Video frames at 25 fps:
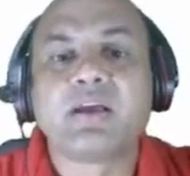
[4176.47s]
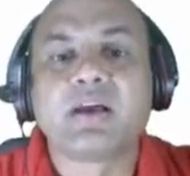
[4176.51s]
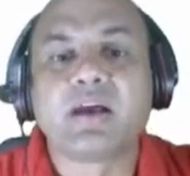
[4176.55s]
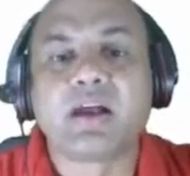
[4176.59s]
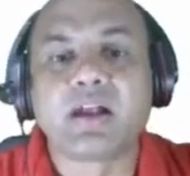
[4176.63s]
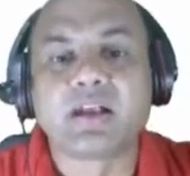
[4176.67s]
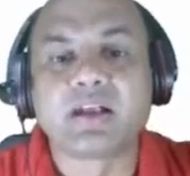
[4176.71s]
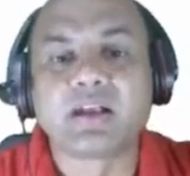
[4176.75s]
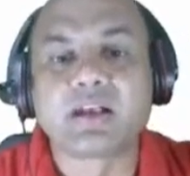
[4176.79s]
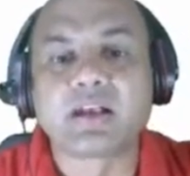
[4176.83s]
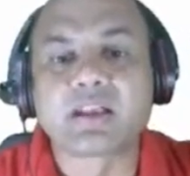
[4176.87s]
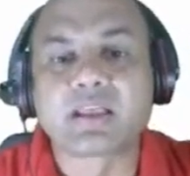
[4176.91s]

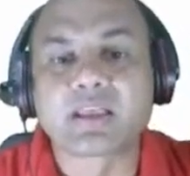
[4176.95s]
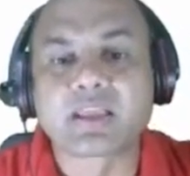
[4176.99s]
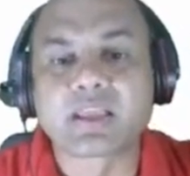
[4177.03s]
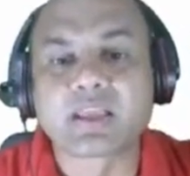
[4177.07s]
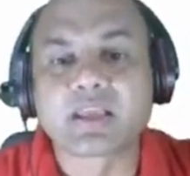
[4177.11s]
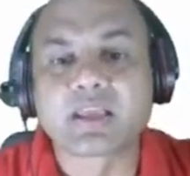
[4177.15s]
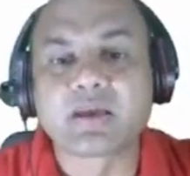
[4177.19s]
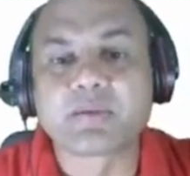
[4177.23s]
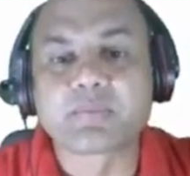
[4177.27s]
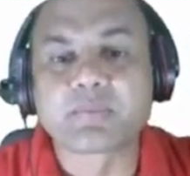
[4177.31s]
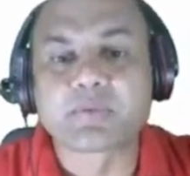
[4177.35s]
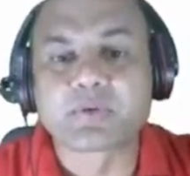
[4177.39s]

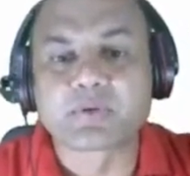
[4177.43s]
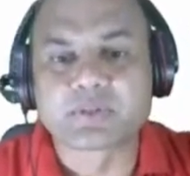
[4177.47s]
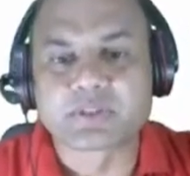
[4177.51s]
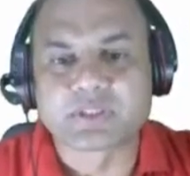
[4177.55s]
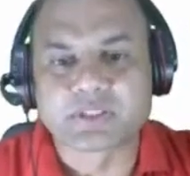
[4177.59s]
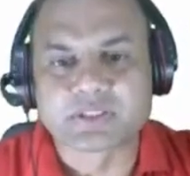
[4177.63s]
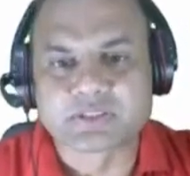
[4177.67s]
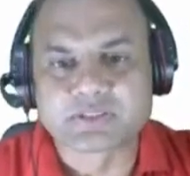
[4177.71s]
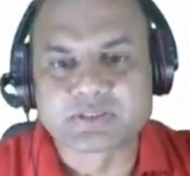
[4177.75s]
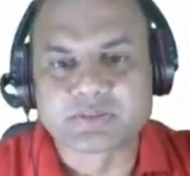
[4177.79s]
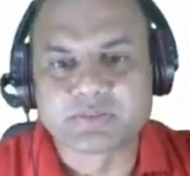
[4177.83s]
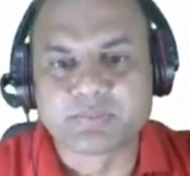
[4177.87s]
Undertaking a
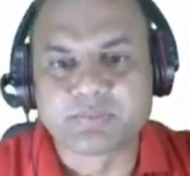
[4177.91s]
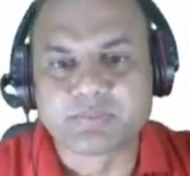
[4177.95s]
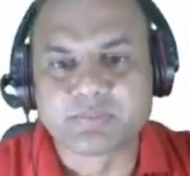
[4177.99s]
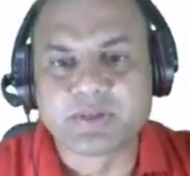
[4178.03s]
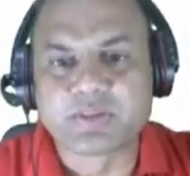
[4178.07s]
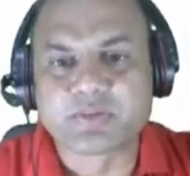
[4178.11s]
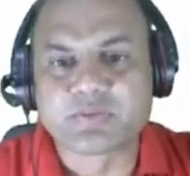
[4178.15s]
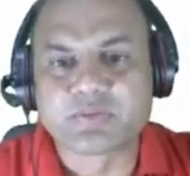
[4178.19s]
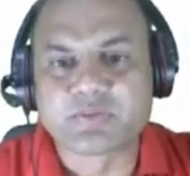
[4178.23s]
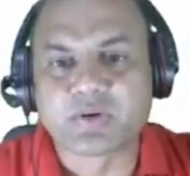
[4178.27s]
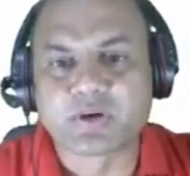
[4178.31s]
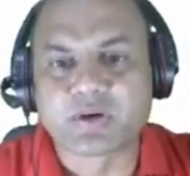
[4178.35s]
projects.
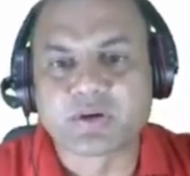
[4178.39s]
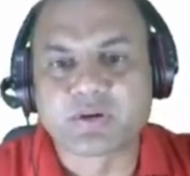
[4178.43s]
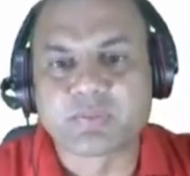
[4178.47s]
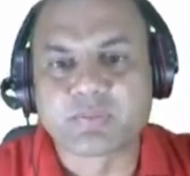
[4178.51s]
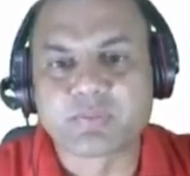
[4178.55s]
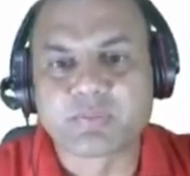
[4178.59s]
Means what?